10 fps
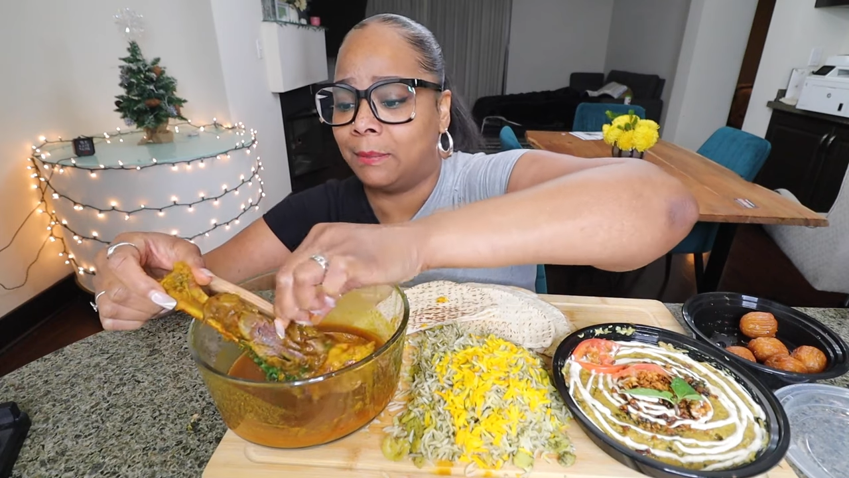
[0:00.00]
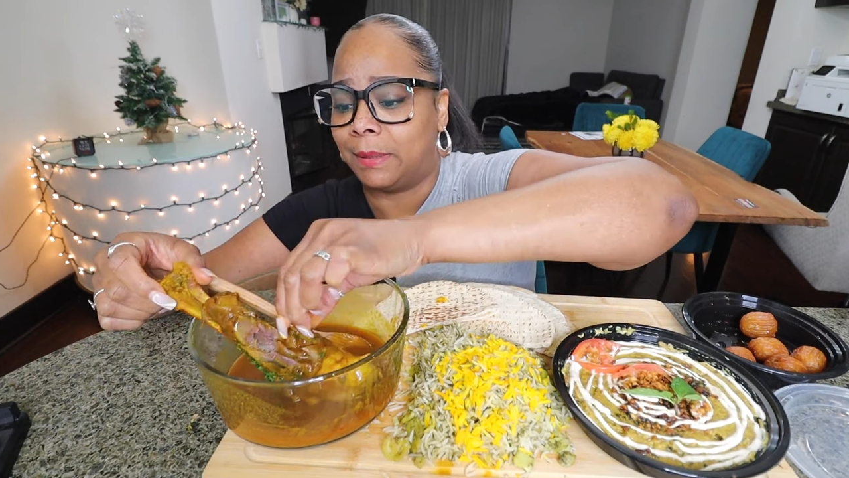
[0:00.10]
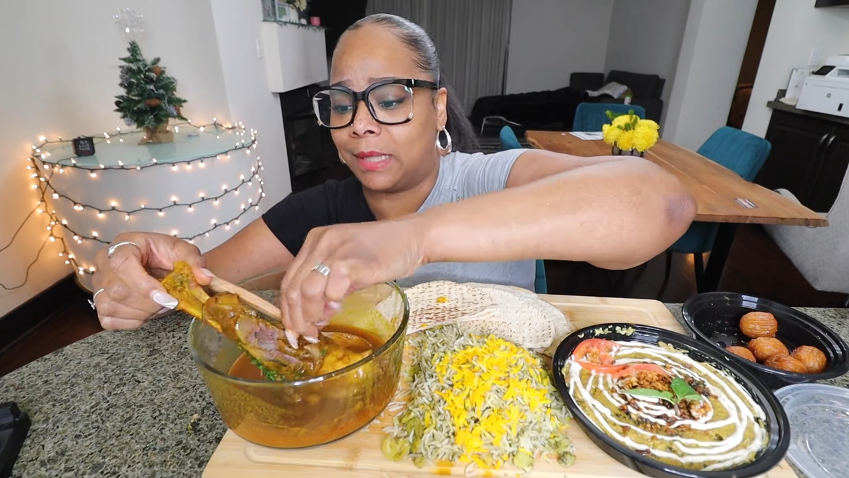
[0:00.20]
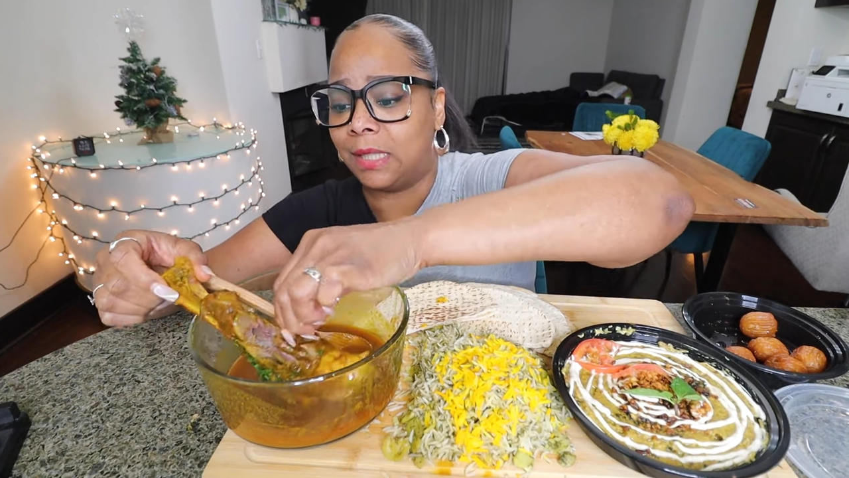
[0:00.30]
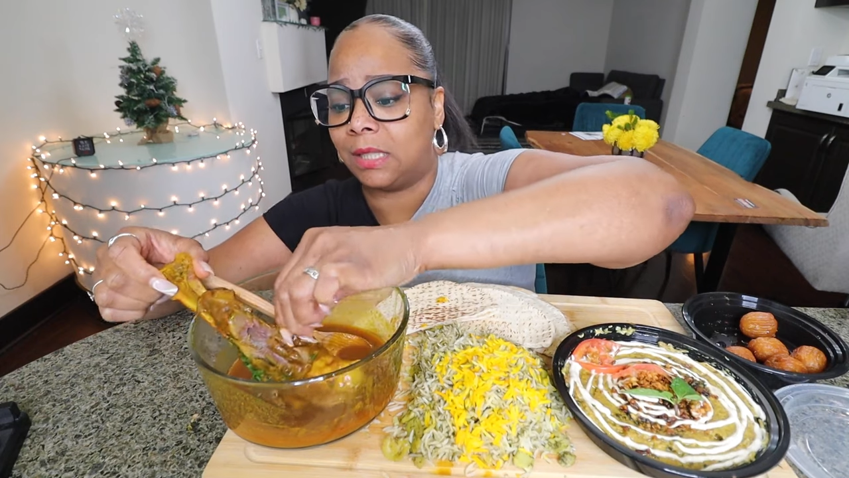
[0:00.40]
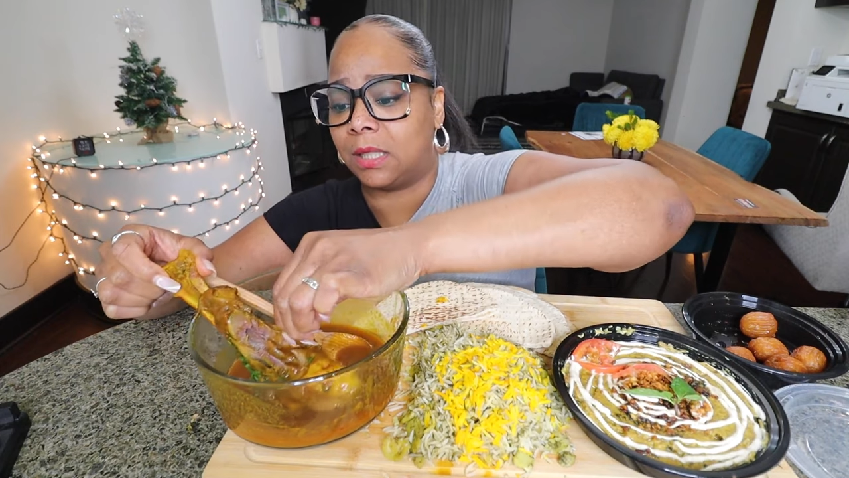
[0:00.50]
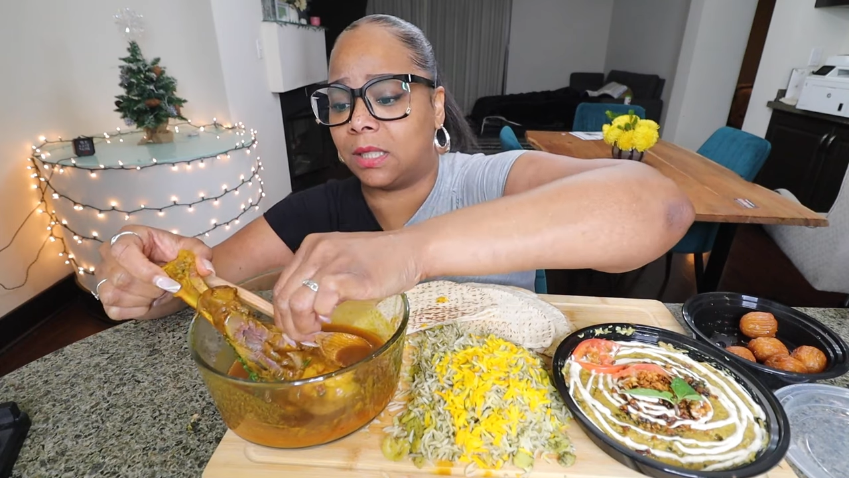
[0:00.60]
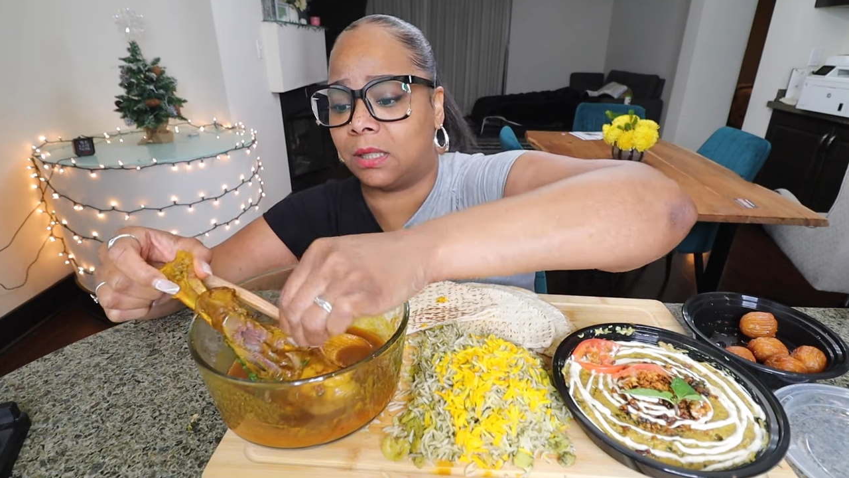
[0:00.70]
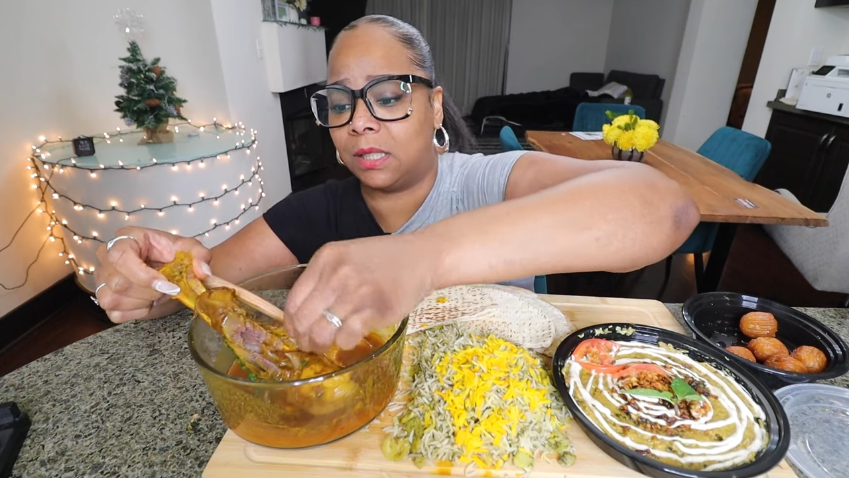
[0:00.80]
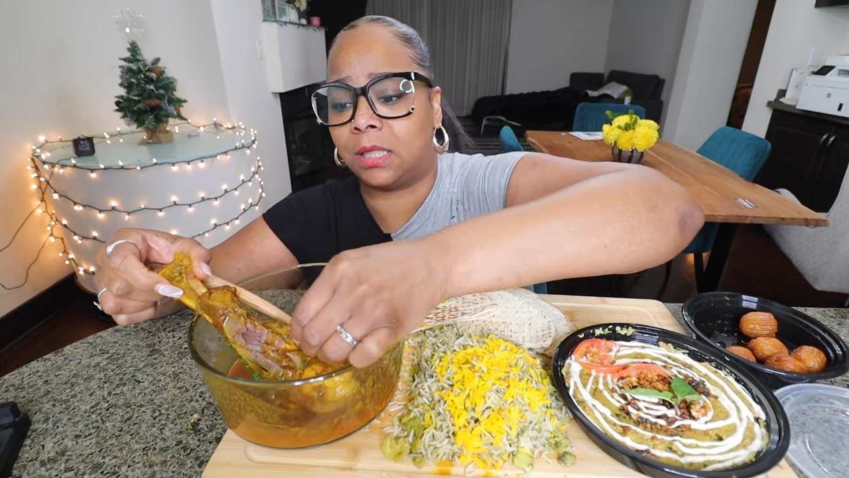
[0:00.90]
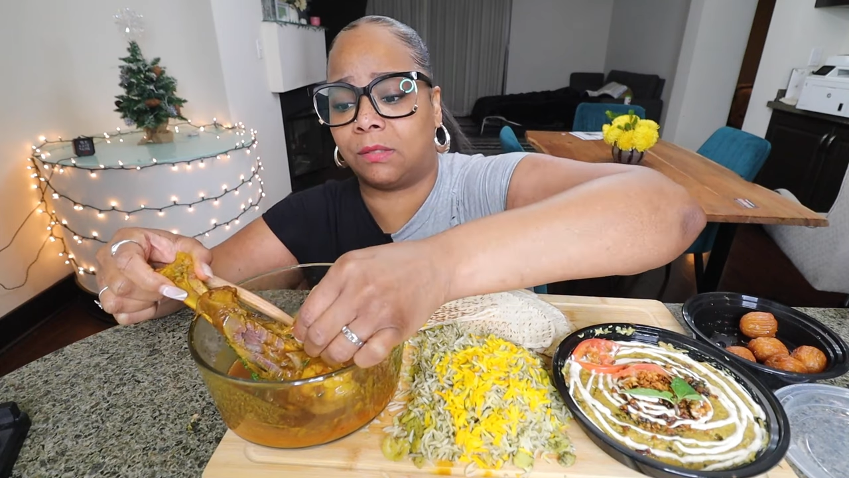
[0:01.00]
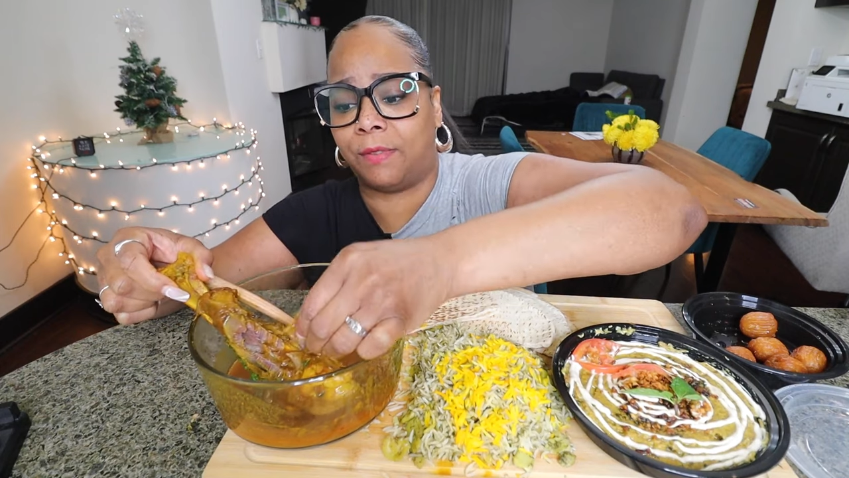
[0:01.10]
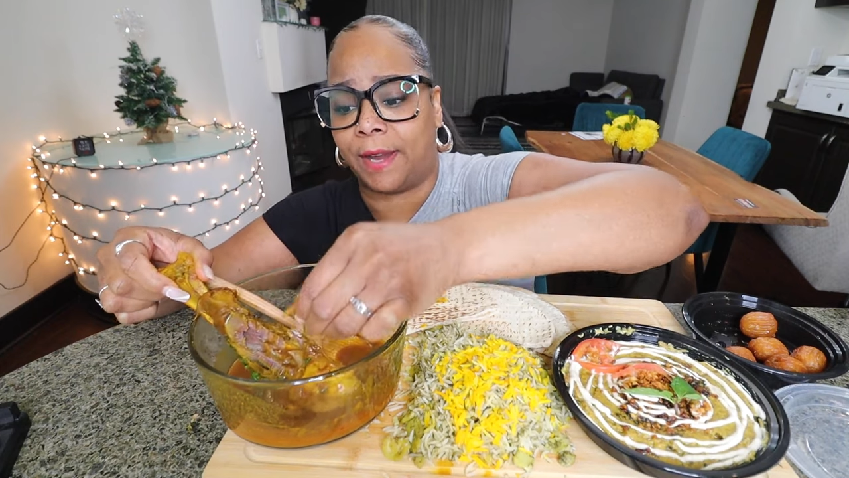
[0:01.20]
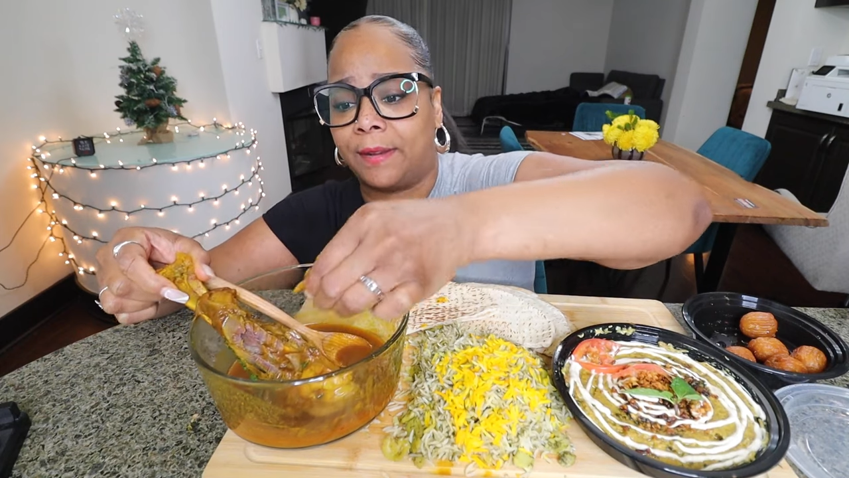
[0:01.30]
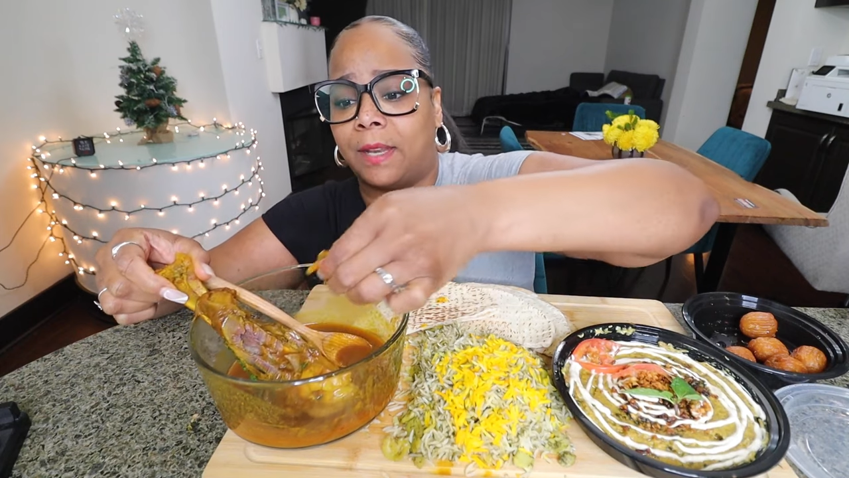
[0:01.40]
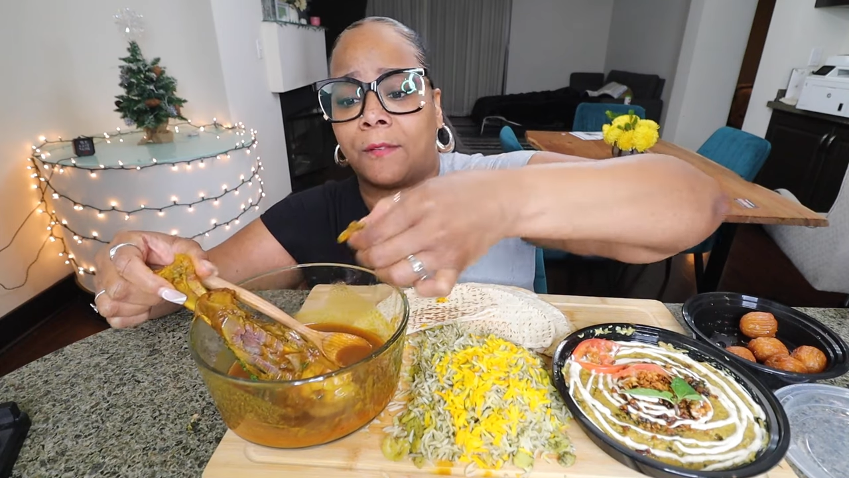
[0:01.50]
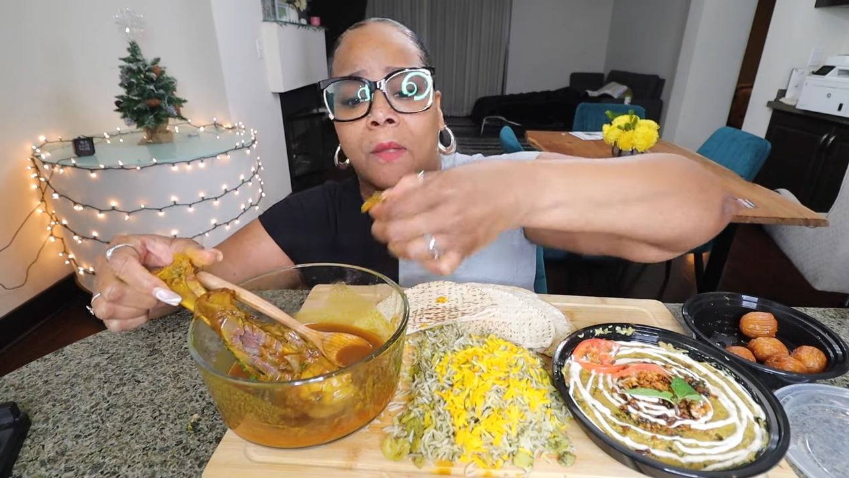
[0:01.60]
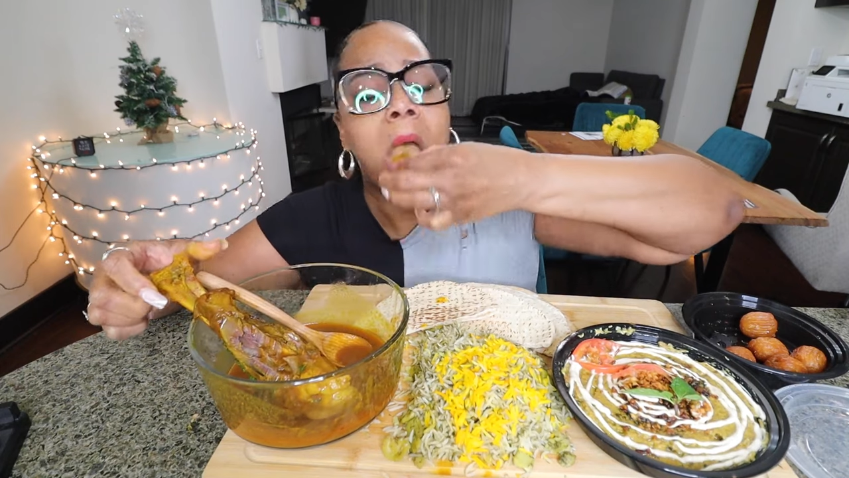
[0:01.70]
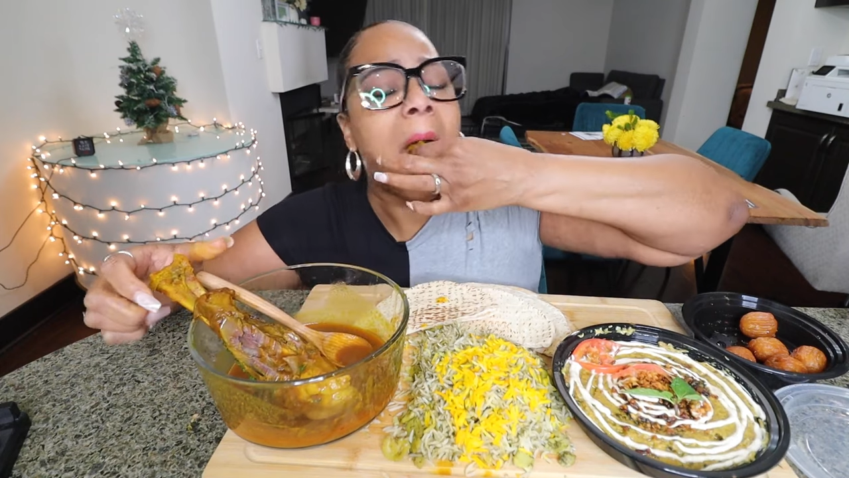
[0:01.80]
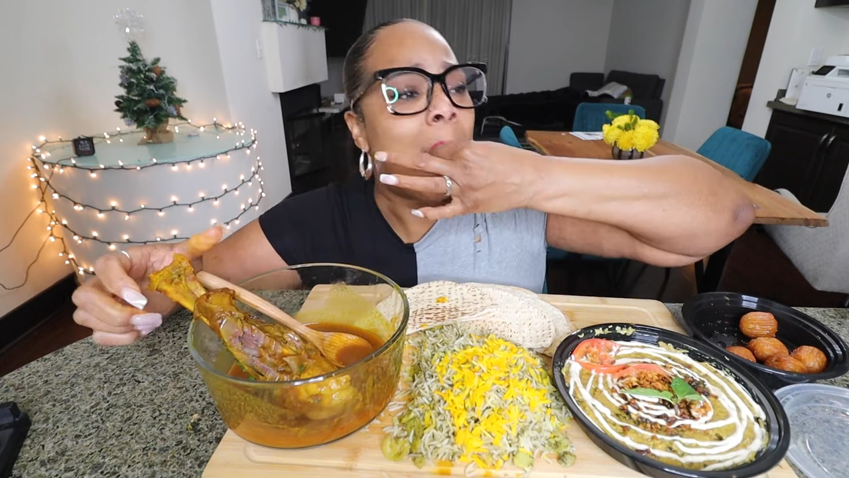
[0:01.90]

But this is, this is very different.